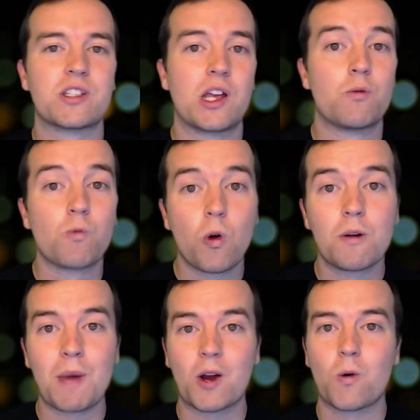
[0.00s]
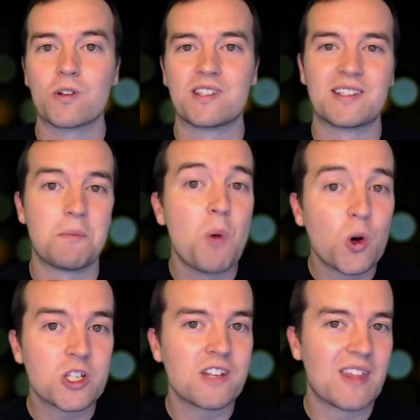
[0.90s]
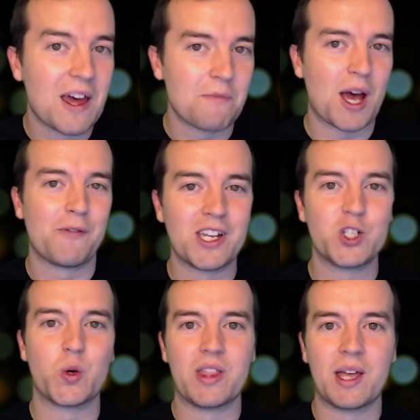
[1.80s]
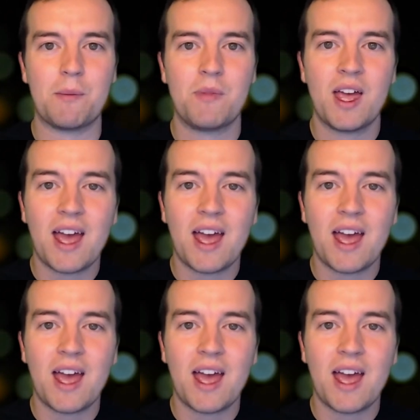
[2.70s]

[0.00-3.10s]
enroll in my courses and most of them have enjoyed them.